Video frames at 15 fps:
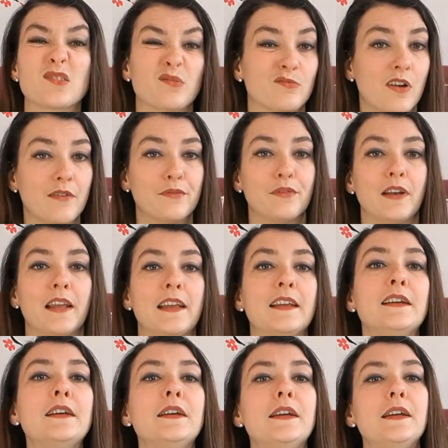
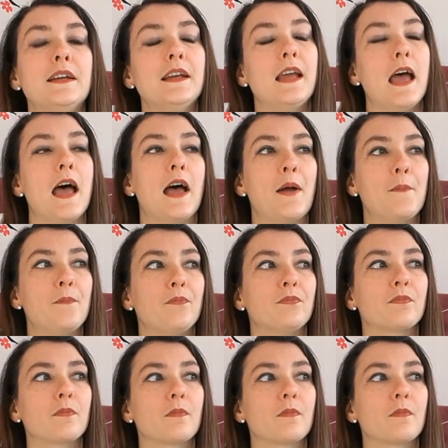roughly, to